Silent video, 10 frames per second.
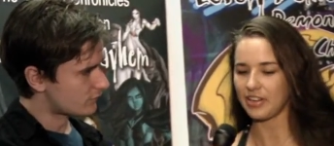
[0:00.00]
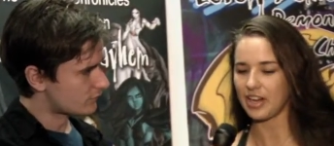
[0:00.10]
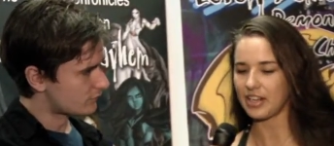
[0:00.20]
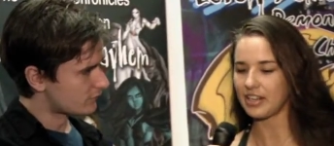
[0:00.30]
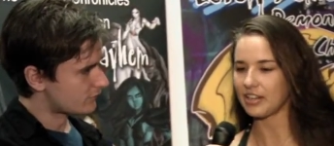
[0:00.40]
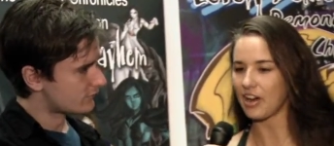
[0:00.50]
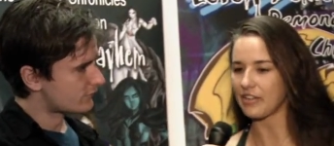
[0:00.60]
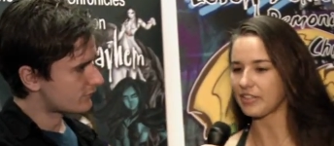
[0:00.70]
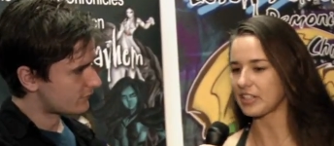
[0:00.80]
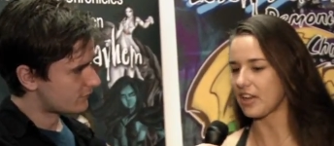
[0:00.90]
Speaker 1: created a
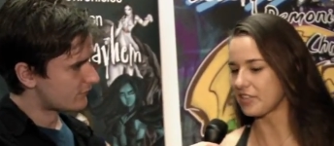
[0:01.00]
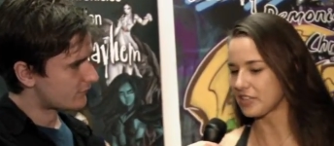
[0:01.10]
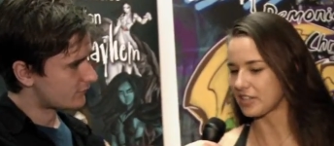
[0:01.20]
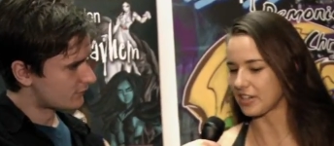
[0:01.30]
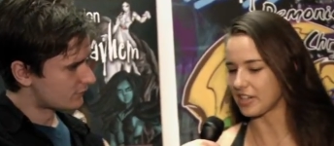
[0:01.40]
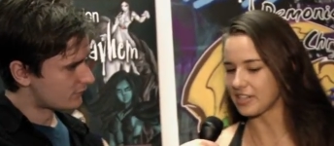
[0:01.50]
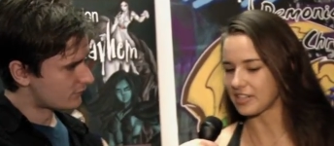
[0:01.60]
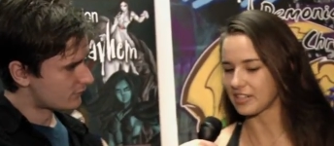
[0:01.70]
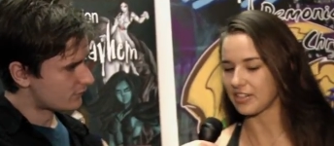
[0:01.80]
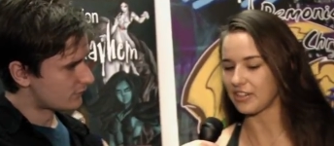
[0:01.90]
graphic novel series.
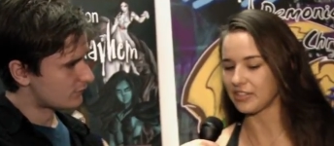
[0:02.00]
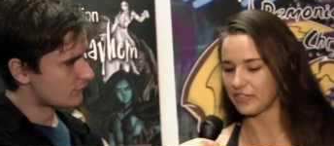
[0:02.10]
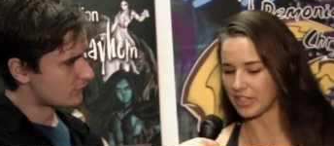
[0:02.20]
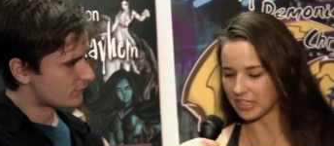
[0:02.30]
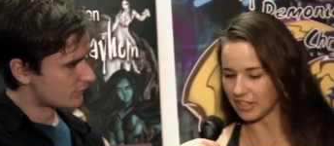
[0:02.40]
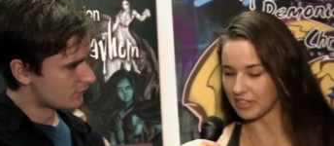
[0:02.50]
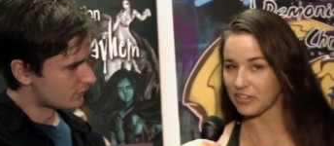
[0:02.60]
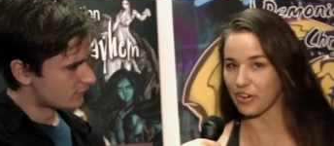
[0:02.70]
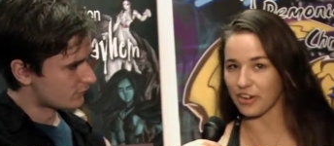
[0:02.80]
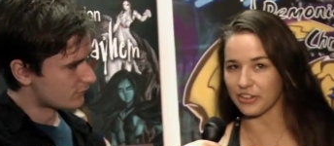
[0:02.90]
It's called the Villicon
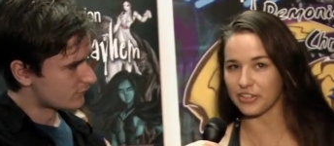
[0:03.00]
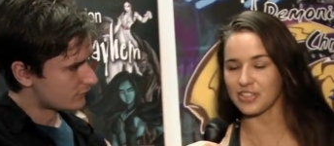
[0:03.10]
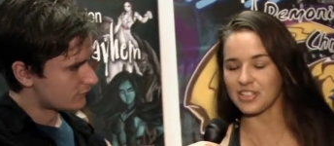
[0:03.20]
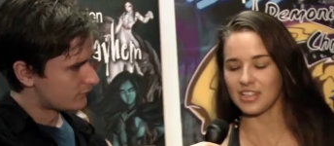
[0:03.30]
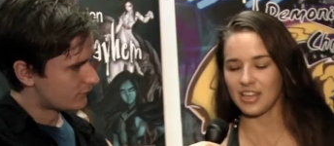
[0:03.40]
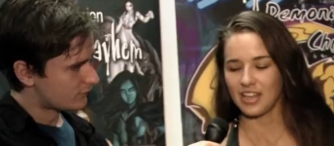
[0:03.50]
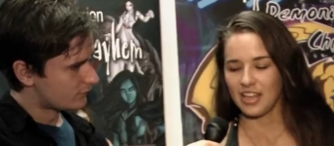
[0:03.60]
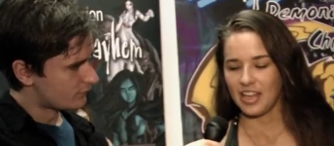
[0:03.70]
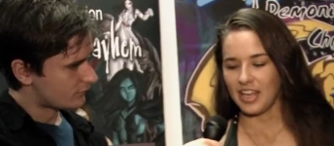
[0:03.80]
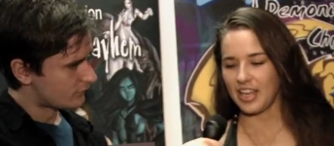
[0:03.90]
Chronicles
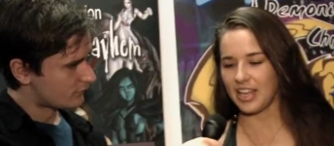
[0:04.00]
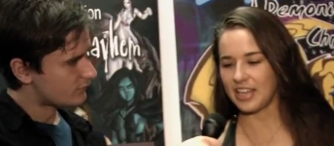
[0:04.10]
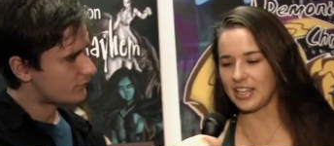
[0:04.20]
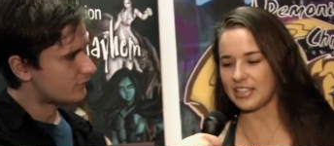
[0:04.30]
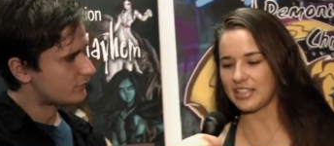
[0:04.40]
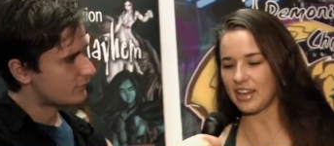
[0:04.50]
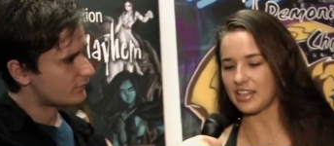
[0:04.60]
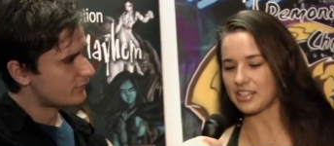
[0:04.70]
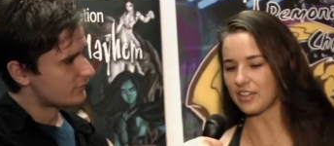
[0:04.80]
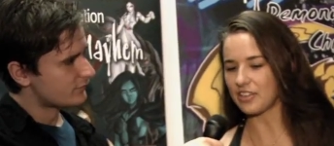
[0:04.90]
and
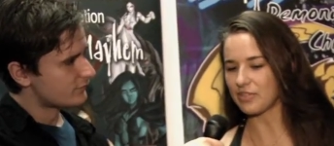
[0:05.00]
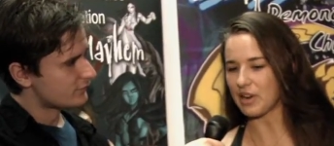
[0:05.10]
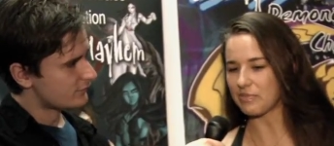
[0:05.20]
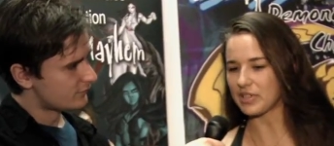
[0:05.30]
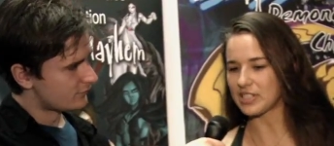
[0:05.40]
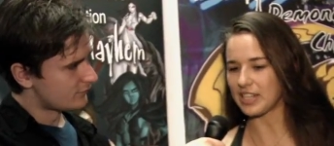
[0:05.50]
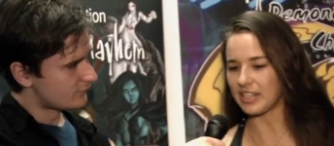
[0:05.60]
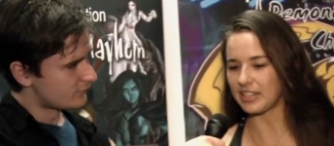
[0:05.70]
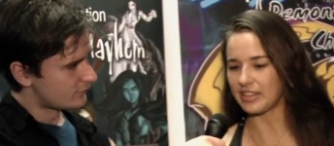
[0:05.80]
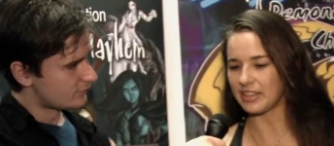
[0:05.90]
I started
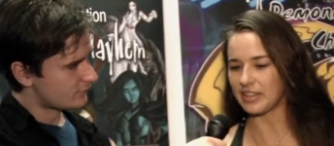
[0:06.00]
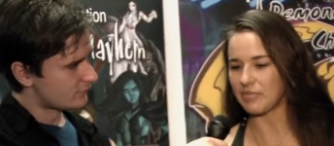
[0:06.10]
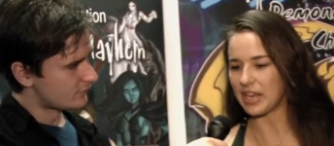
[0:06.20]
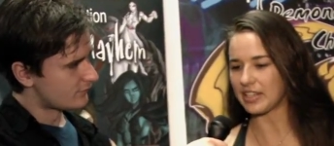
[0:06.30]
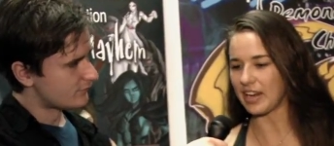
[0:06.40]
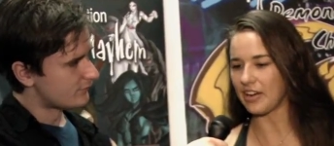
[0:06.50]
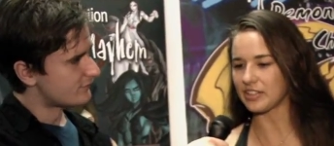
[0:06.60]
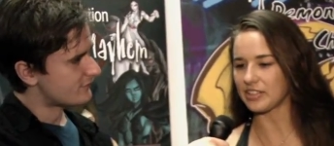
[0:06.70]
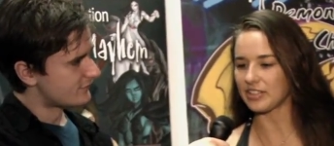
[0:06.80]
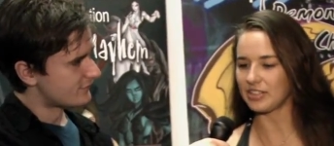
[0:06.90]
representing the main
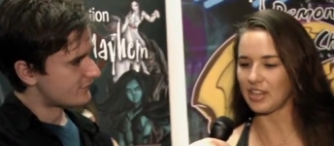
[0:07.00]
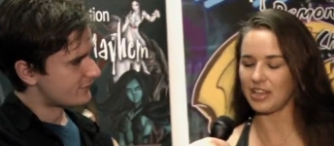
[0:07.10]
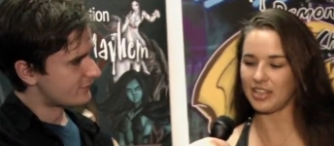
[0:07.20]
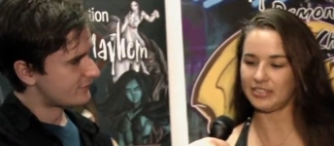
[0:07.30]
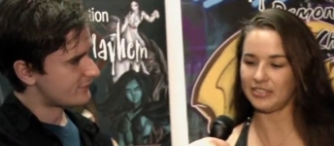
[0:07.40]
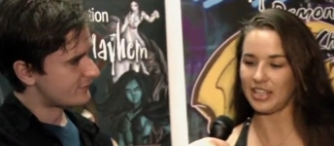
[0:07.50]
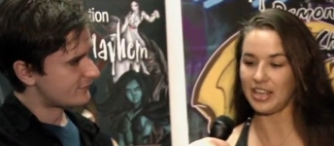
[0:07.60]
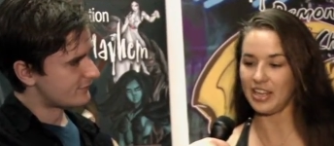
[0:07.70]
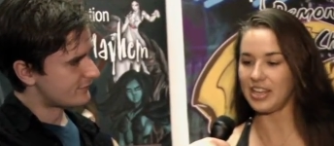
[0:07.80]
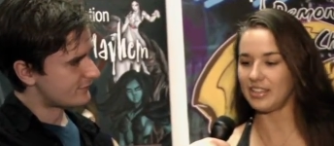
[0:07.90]
character. Uh,
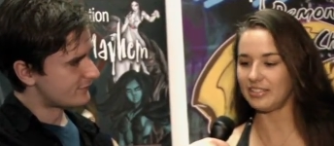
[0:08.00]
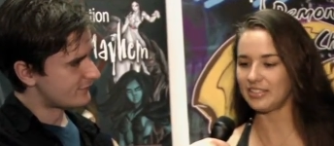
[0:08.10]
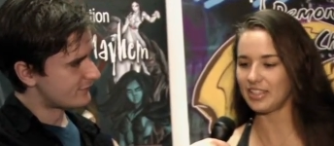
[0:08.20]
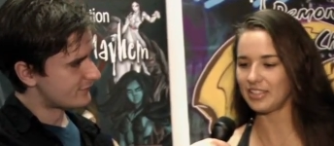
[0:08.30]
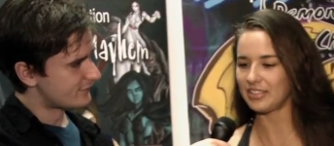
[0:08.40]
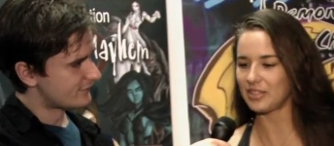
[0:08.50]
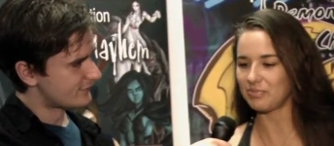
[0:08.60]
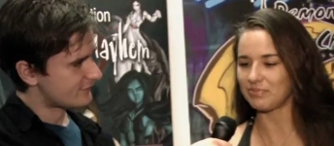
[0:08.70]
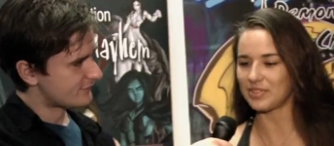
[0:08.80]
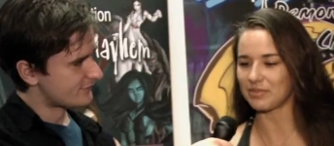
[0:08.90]
he, he the, the,
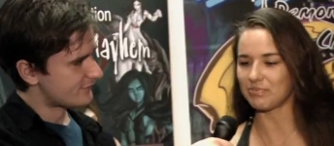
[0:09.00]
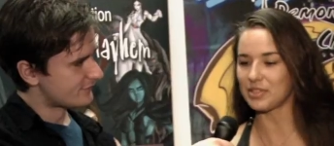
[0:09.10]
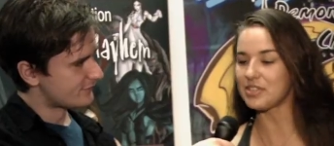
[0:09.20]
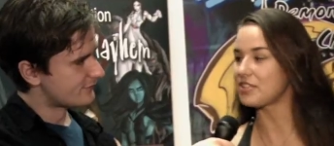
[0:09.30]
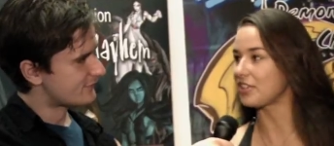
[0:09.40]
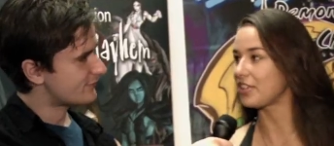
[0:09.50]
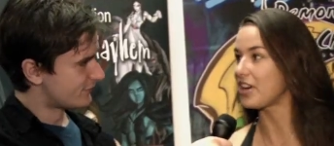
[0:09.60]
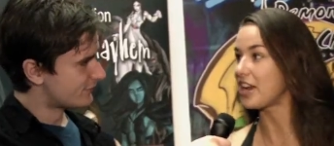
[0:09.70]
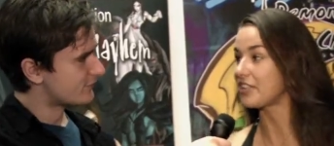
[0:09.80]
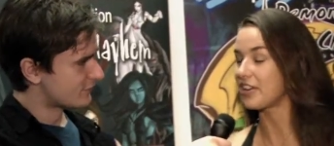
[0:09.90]
the producer
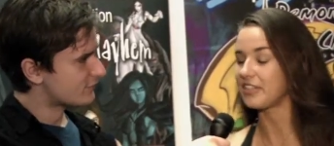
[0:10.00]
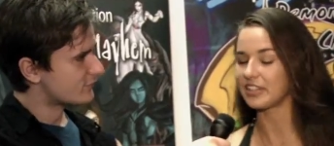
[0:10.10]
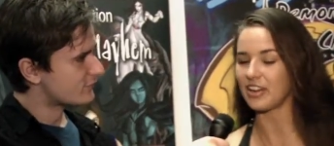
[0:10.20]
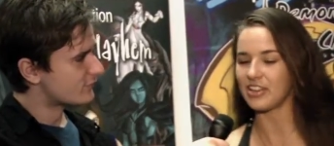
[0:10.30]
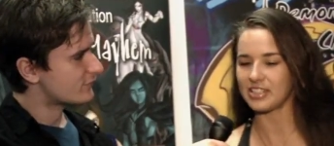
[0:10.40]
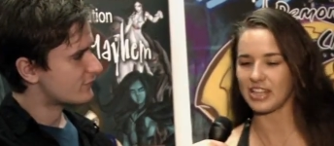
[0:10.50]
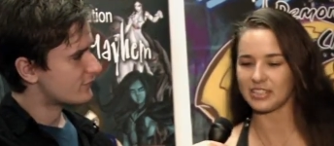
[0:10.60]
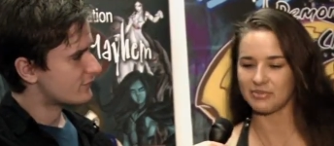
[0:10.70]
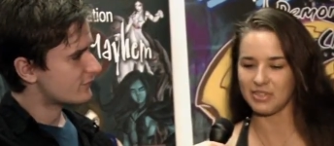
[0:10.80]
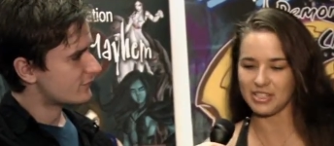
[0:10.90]
creator of it
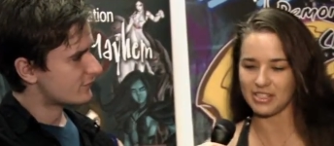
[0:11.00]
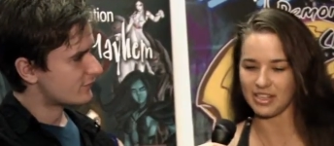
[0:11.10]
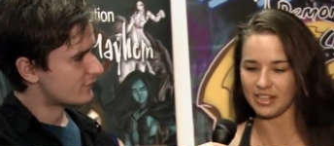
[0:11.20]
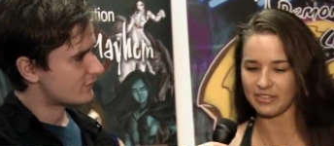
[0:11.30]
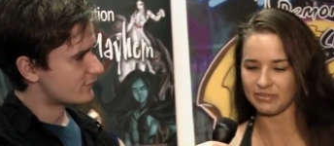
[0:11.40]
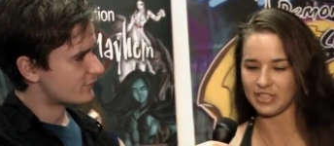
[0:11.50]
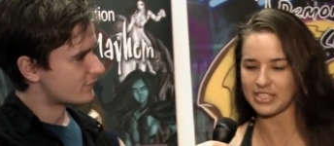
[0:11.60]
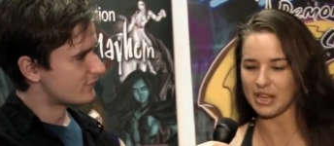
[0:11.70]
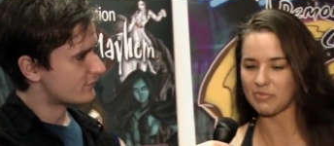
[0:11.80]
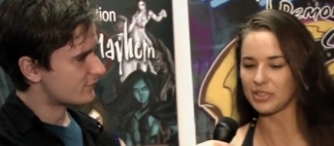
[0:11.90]
contacted me and said I
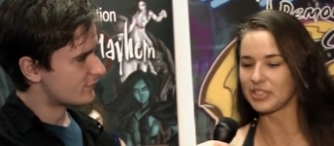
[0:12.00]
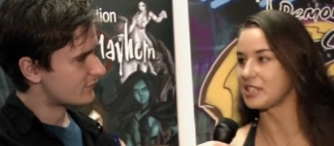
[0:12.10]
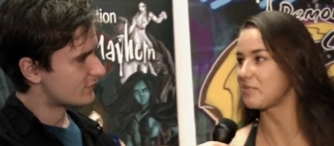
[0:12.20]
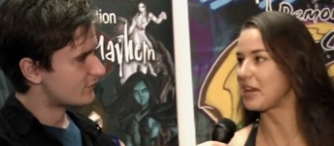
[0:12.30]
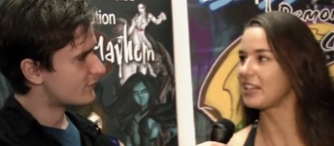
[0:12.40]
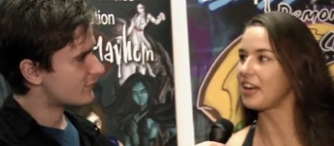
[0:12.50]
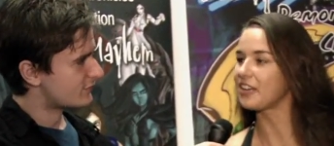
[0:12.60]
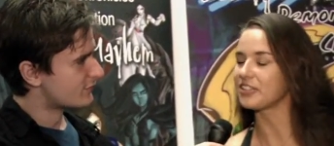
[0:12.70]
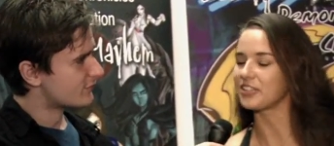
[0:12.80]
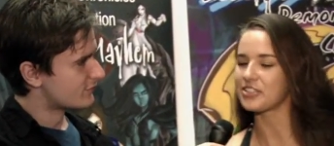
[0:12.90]
resembled his main
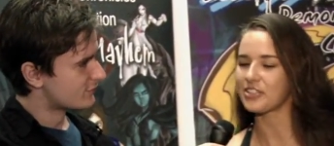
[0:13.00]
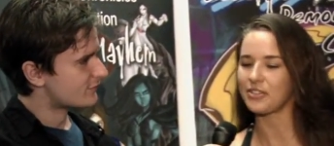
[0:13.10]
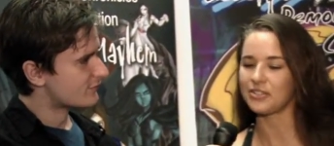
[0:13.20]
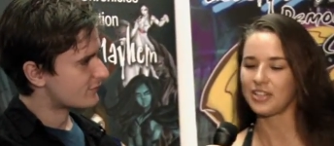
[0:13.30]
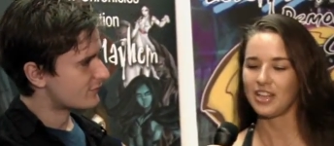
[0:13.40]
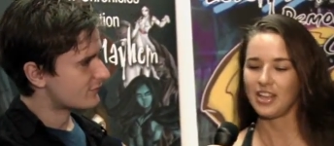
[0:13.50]
character. So